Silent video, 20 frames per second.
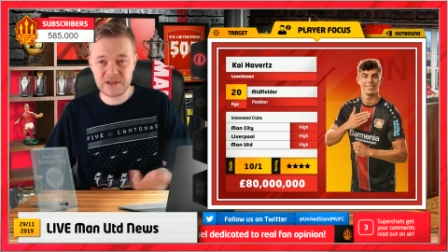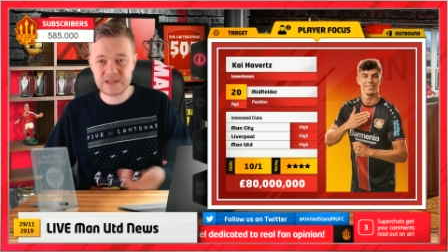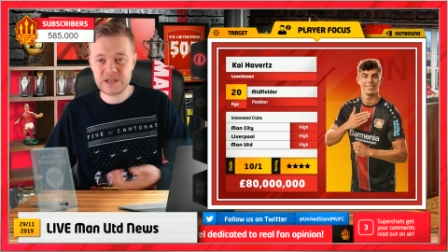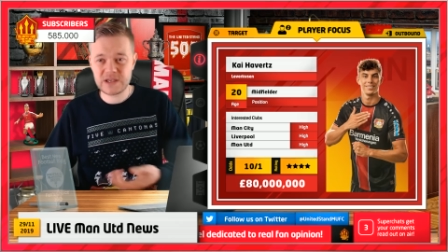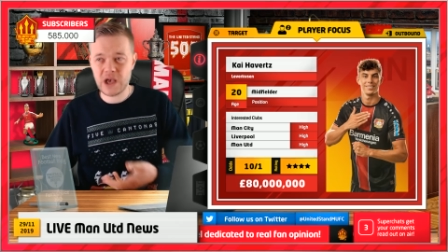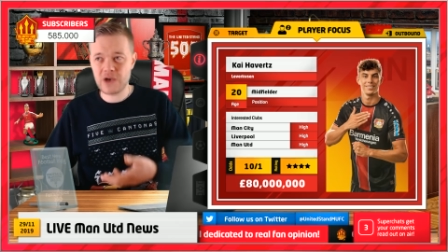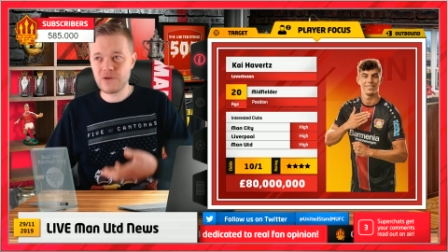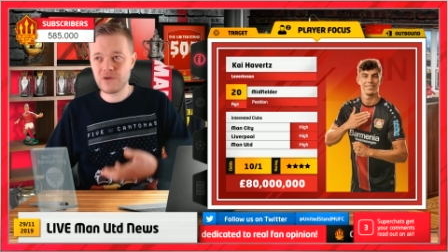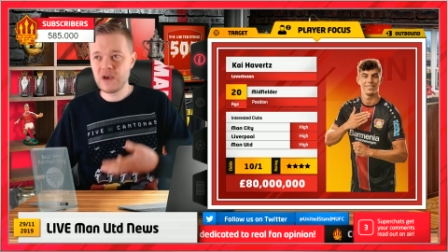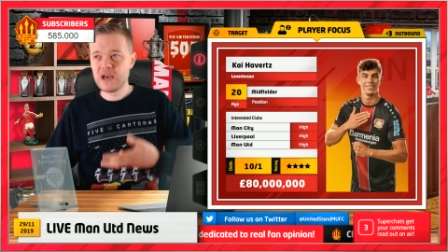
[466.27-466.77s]

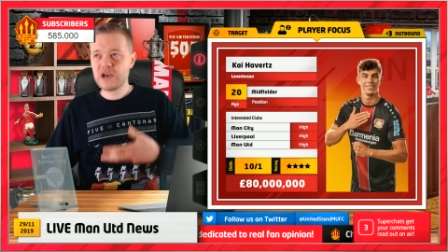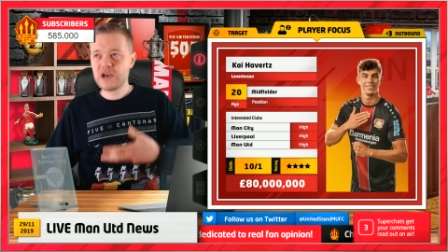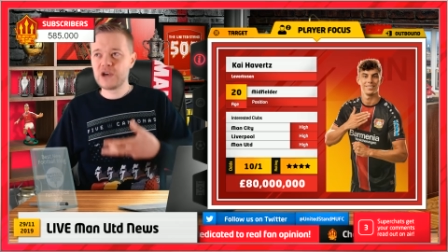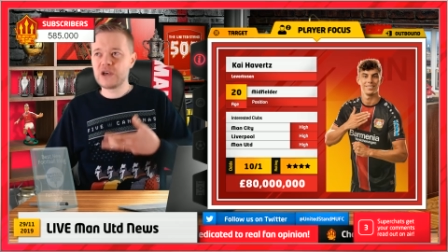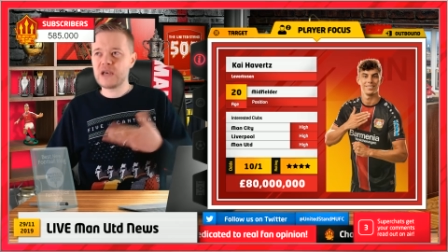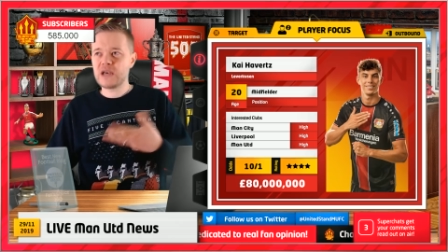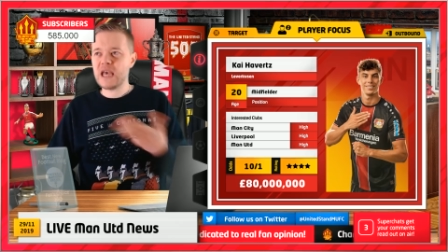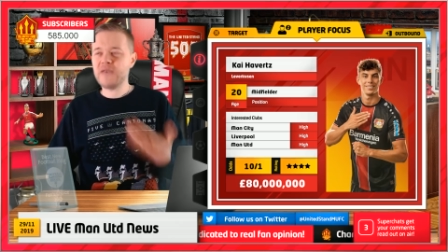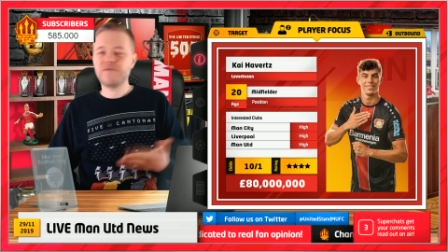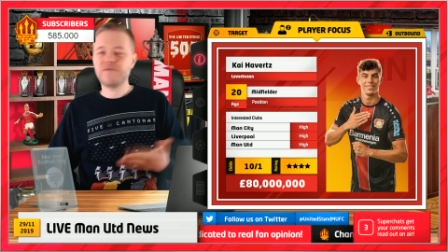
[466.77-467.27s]
So
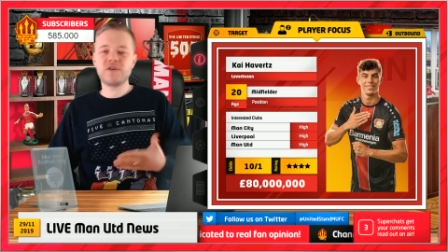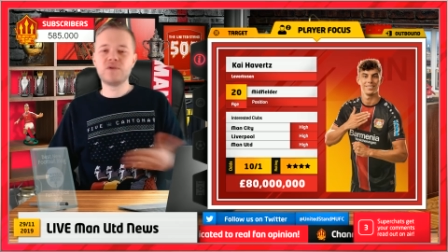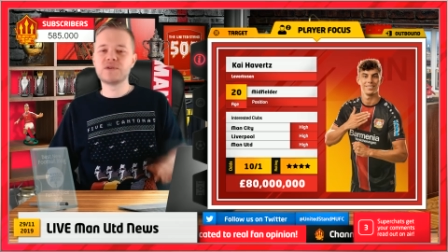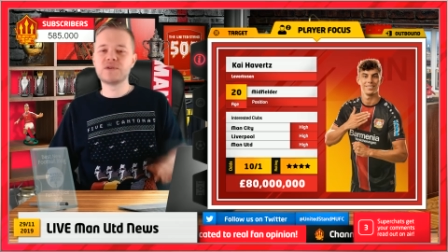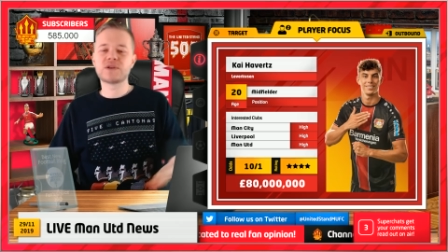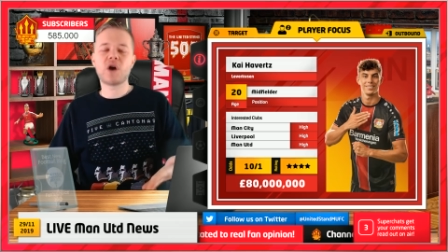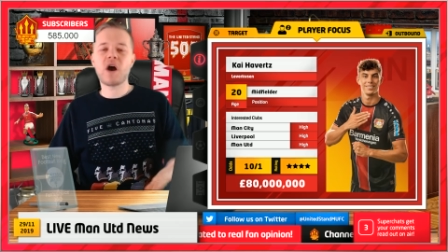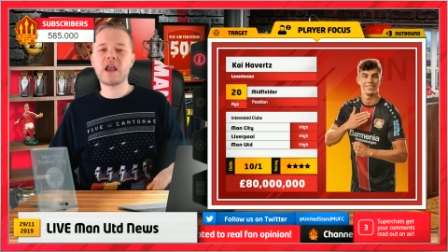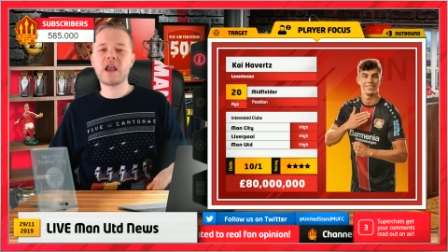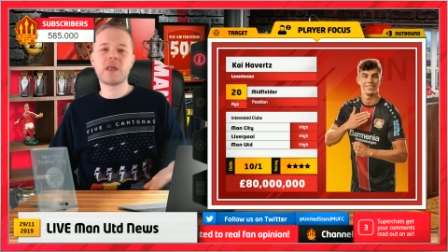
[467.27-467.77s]
if you
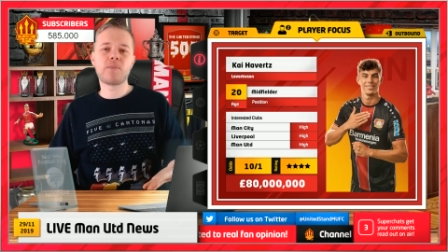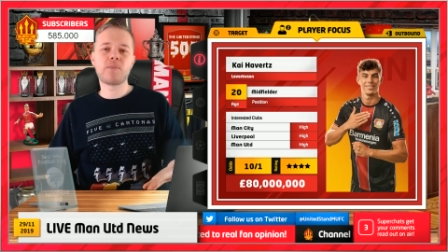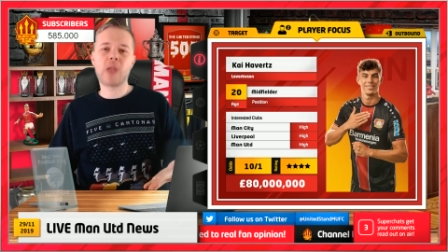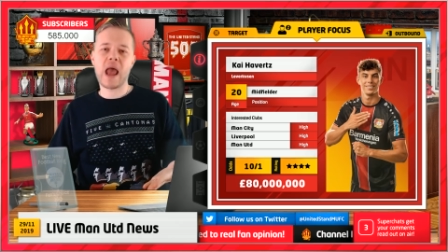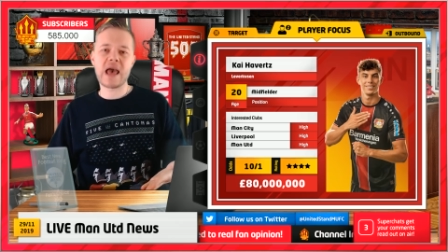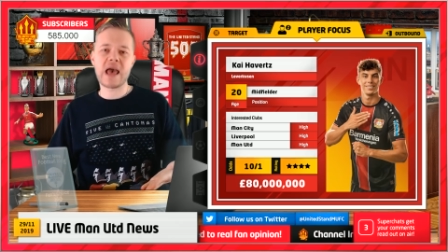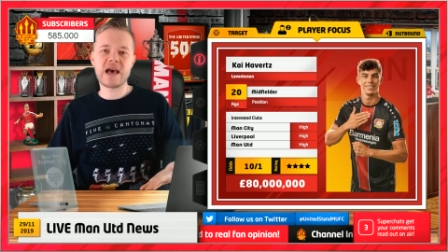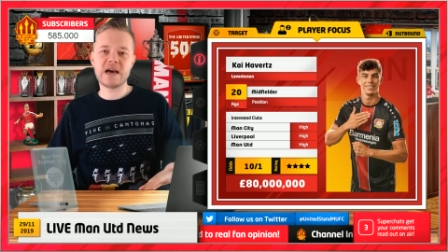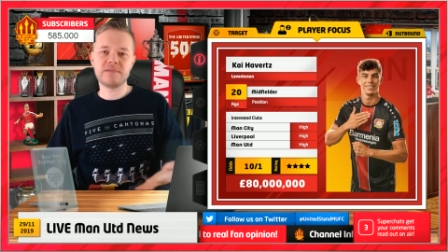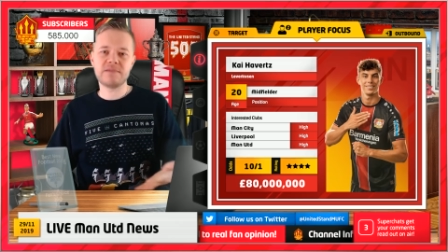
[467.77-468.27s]
sign a
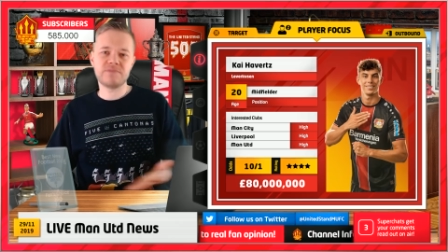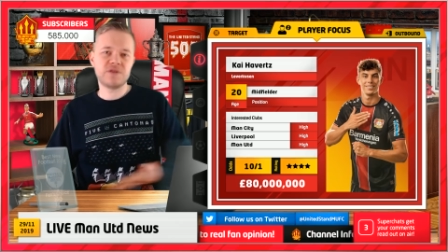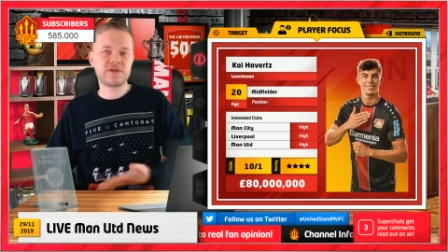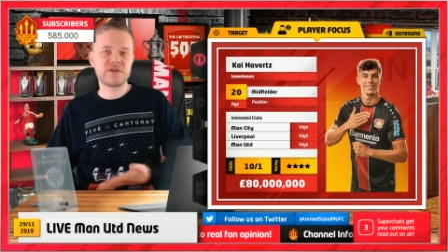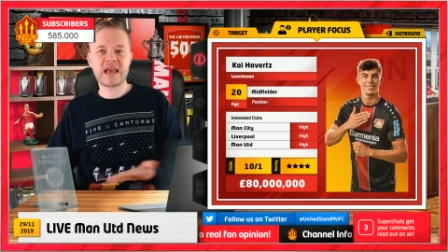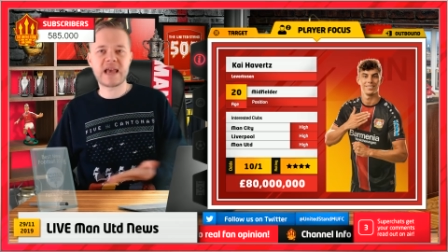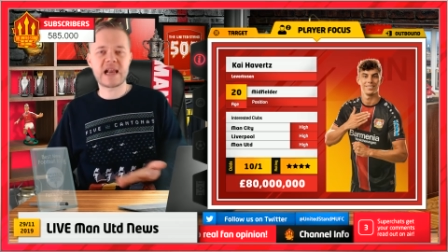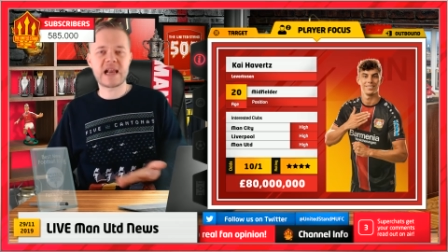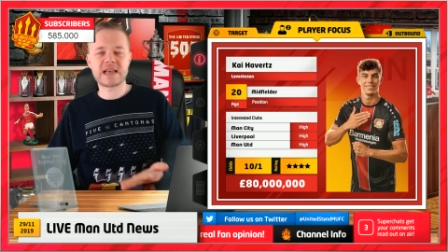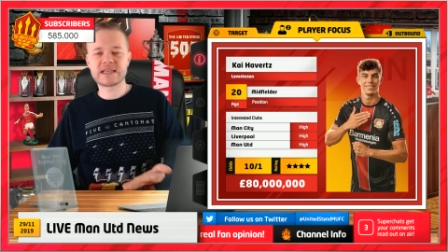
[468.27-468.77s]
player, you can
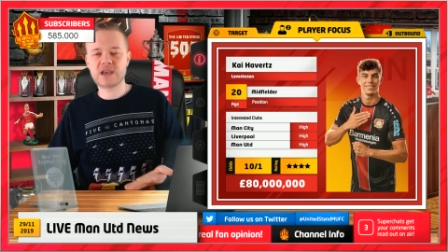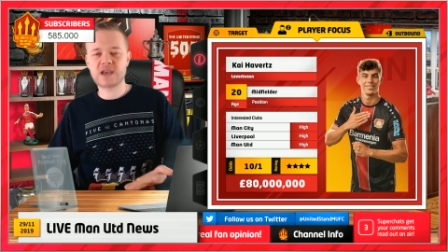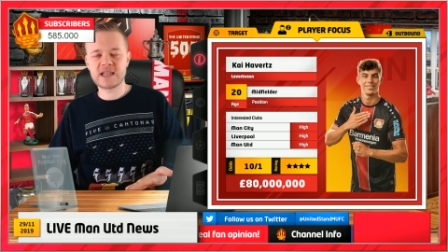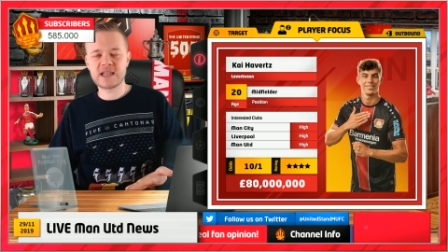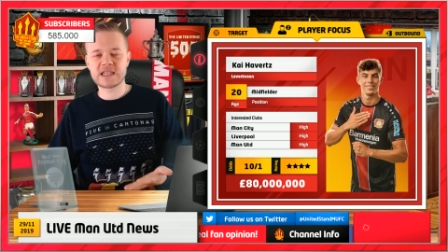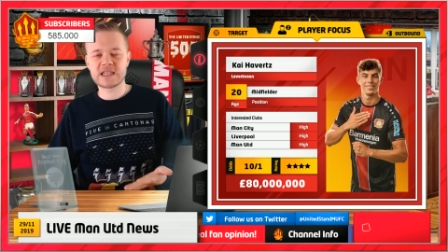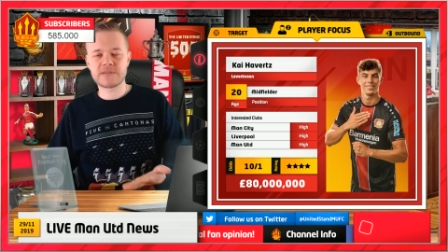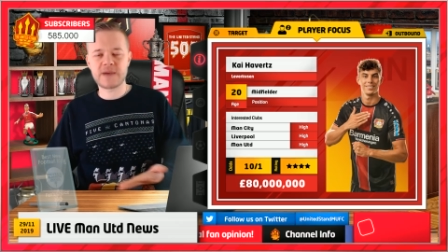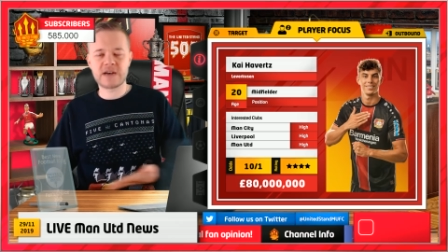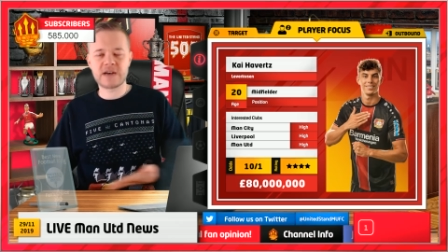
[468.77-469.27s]
get
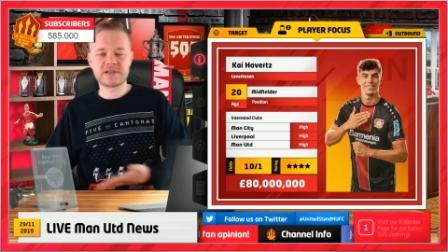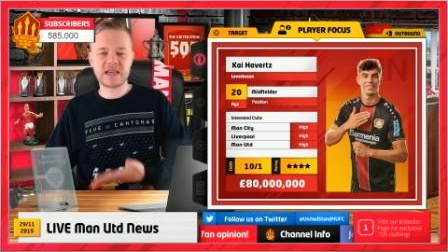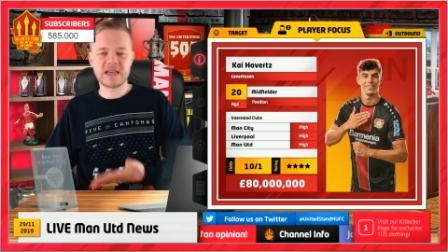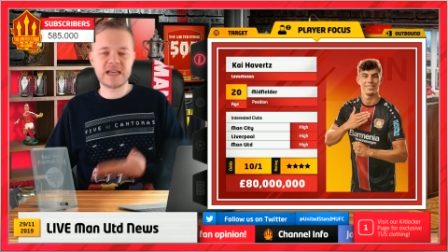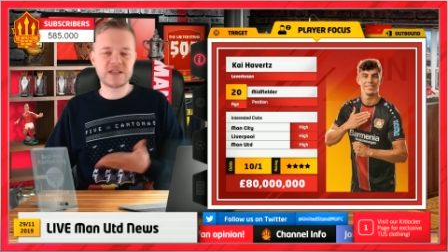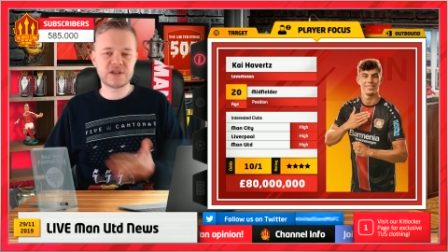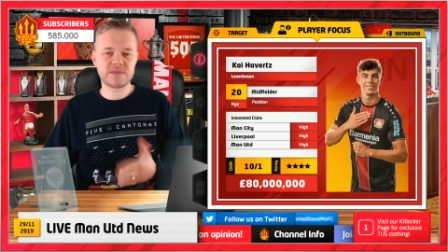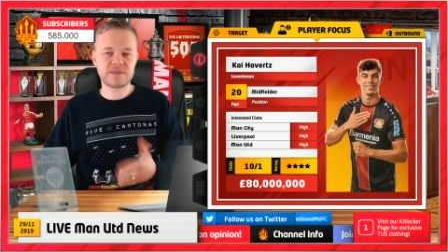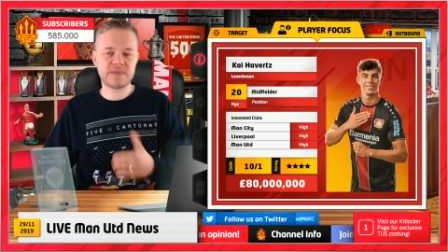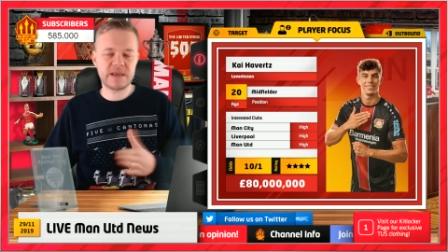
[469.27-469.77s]
excited about it. It
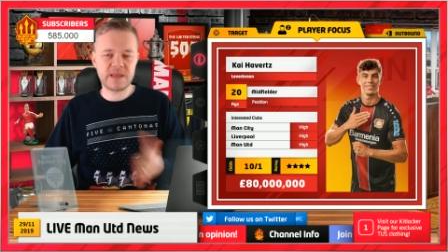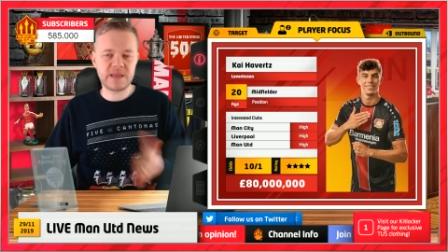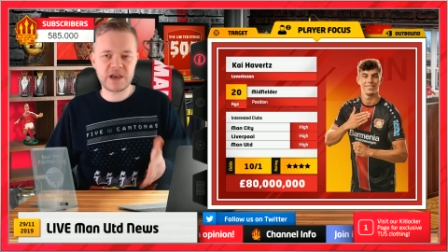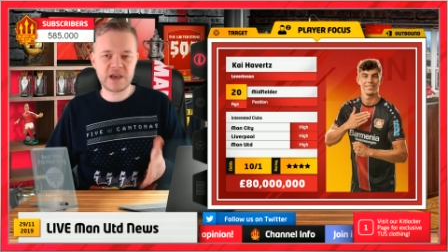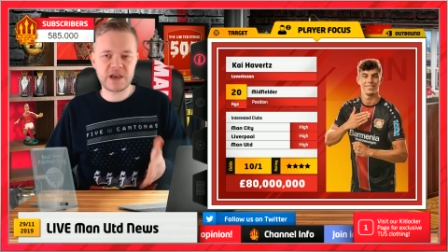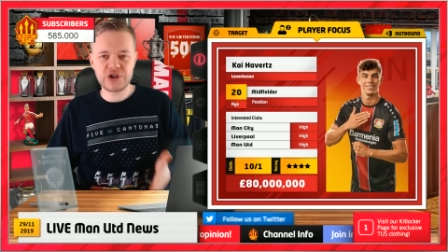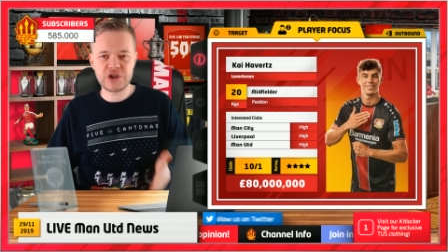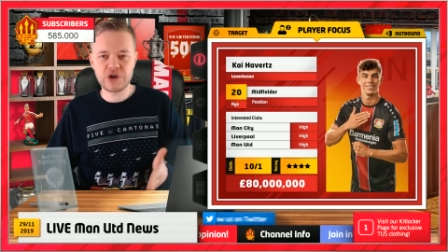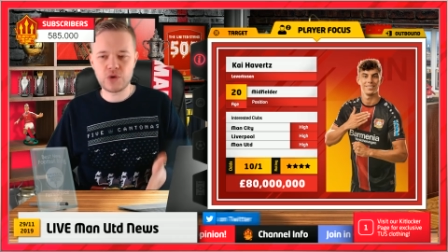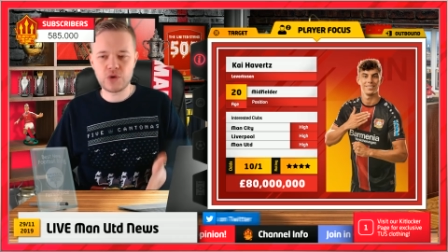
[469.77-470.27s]
doesn't mean they're going
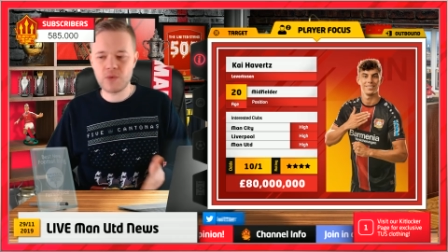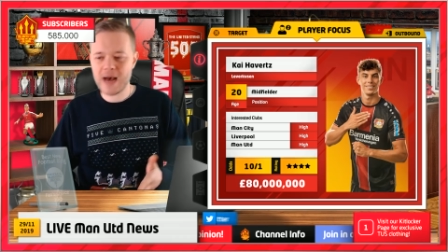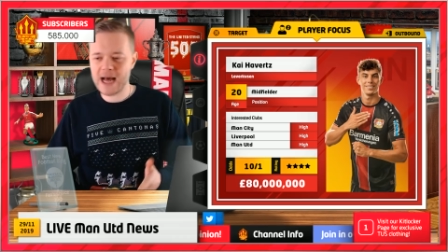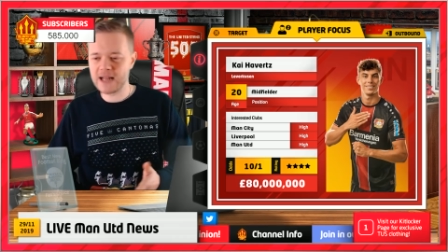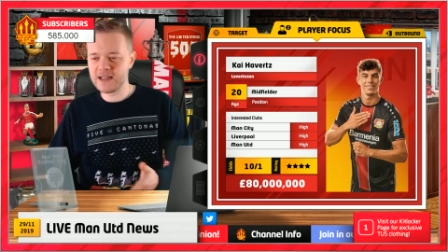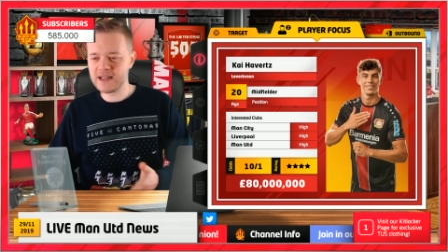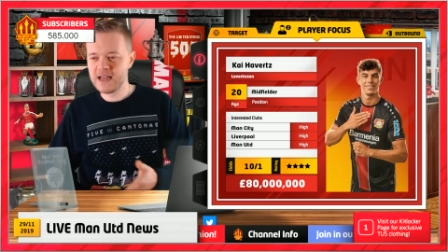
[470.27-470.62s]
to do well.